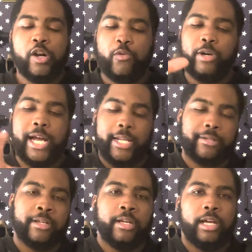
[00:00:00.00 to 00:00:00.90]
Whereas
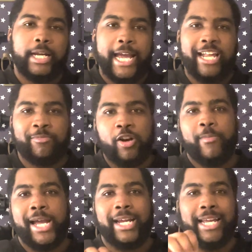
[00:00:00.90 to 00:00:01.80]
a gas
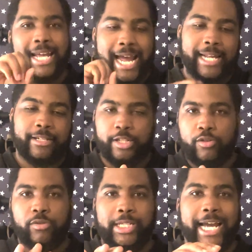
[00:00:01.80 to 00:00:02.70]
blowback, it has to
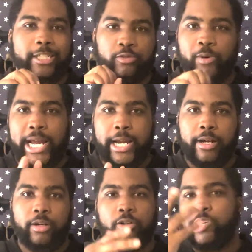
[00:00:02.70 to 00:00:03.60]
use the actual
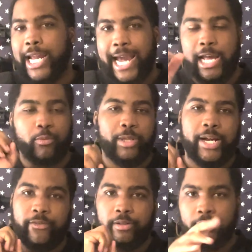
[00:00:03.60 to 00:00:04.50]
air or gas,
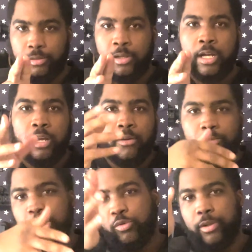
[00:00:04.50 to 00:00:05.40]
whatever, to
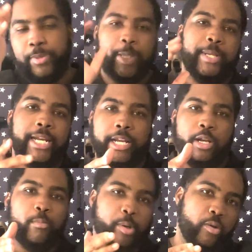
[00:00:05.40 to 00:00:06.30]
shoot the BB, and then the
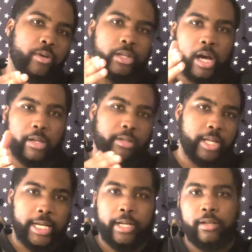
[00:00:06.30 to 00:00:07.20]
bolt is
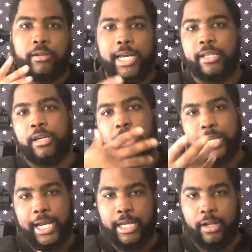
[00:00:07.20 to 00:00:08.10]
oscillating, so that's gonna
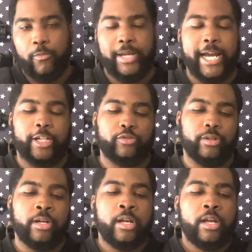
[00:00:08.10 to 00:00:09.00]
take a little bit extra.
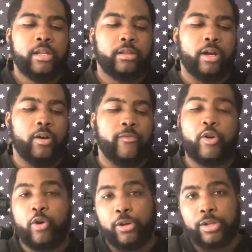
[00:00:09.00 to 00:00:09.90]
So of
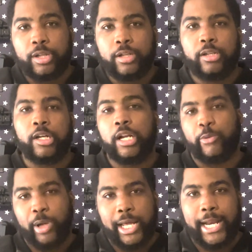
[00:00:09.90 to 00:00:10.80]
course, you're gonna
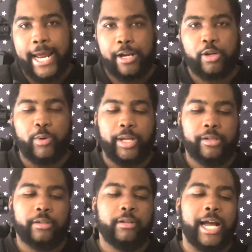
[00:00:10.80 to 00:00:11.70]
run an air
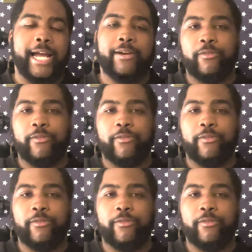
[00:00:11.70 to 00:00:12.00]
Quaker. I have a